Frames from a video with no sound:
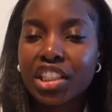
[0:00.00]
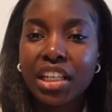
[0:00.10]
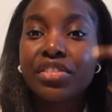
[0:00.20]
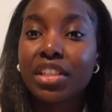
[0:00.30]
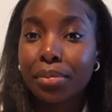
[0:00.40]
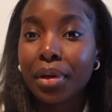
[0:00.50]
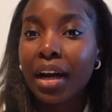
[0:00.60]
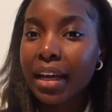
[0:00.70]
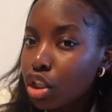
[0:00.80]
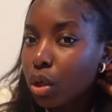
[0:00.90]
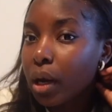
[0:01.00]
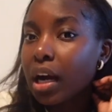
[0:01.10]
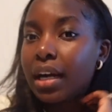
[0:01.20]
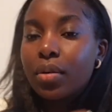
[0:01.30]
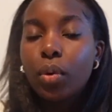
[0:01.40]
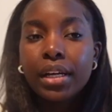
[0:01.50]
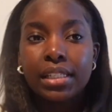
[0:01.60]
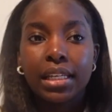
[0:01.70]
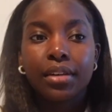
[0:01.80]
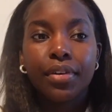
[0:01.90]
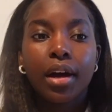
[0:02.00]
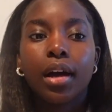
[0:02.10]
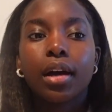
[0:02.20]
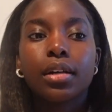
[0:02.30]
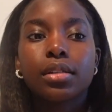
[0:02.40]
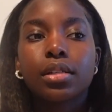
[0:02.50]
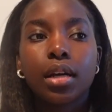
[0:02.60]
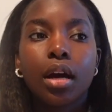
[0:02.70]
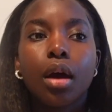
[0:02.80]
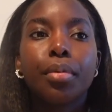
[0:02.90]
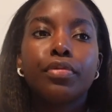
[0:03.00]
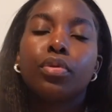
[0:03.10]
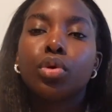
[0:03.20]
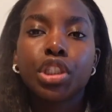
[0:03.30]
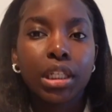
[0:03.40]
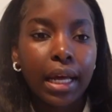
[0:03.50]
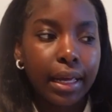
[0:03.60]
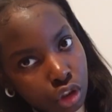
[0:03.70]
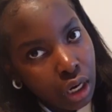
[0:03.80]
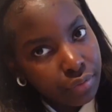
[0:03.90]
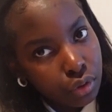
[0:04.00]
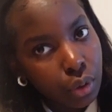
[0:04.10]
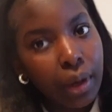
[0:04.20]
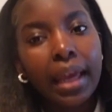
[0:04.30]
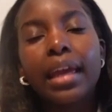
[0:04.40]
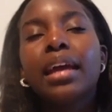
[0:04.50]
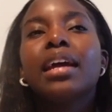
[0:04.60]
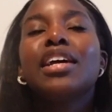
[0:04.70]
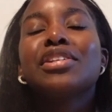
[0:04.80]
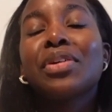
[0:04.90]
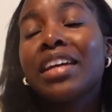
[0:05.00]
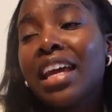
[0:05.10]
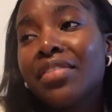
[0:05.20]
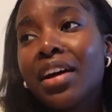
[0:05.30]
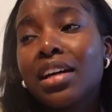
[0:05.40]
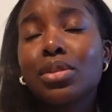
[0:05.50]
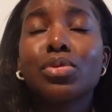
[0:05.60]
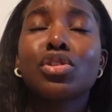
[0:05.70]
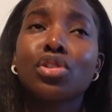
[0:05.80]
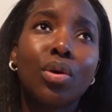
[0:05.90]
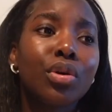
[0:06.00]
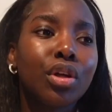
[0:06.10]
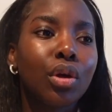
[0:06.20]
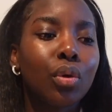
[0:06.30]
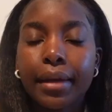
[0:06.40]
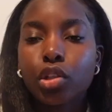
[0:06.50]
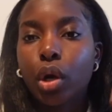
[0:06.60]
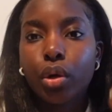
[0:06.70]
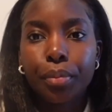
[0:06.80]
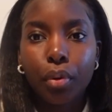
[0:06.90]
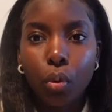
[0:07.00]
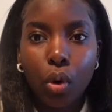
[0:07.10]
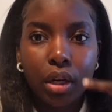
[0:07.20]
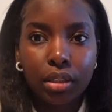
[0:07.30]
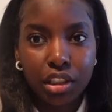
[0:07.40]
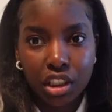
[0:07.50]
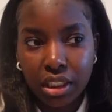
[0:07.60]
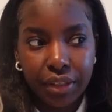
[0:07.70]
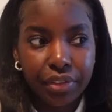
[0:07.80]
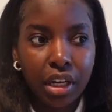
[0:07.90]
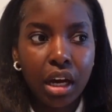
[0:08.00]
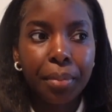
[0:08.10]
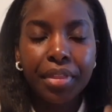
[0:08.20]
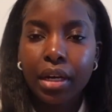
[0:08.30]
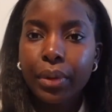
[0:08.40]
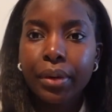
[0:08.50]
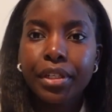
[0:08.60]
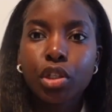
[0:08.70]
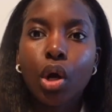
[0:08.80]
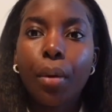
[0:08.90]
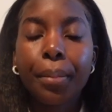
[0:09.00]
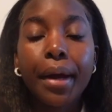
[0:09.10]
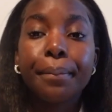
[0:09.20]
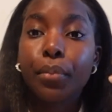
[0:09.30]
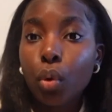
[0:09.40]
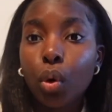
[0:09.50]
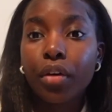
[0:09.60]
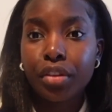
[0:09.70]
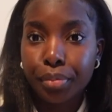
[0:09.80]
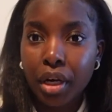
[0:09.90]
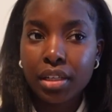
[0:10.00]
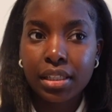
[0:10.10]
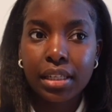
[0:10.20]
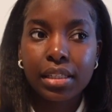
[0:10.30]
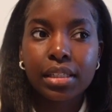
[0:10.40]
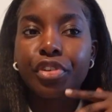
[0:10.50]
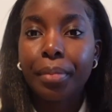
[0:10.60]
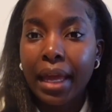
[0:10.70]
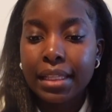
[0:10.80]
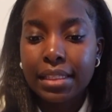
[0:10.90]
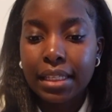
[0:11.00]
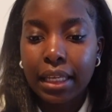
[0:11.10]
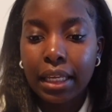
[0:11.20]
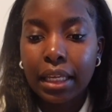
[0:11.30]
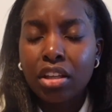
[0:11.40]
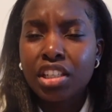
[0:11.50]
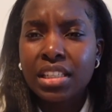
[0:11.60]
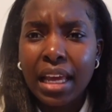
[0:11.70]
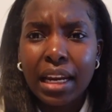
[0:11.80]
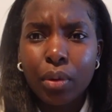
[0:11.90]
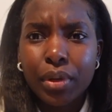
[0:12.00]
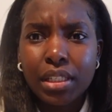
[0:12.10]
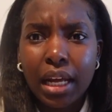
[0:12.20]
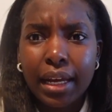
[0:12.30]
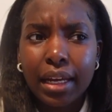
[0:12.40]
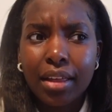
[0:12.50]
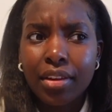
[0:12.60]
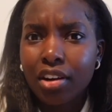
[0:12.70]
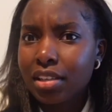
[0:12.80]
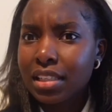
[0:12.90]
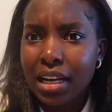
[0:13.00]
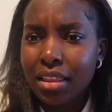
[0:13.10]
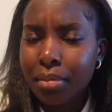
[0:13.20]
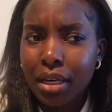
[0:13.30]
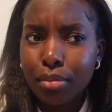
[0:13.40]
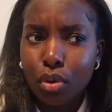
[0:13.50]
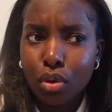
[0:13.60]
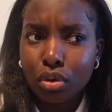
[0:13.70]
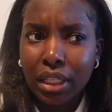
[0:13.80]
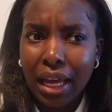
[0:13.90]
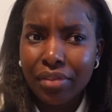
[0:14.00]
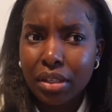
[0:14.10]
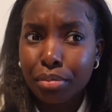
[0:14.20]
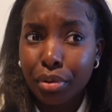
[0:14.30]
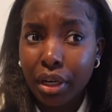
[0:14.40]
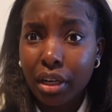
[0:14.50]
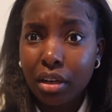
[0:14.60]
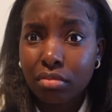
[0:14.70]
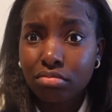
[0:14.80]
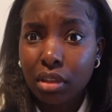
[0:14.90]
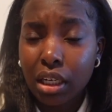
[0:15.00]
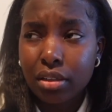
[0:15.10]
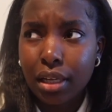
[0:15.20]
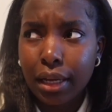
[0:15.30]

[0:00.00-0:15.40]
she lives in Dubai, so I kind of wanted to give hers to her before she like traveled away. So I gave hers, it was so cute. Like, so I only bought one just to give to her, but then when I went to go and buy more of the boxes from Etsy, the seller was like, they're not selling them anymore, they're having a break. And I was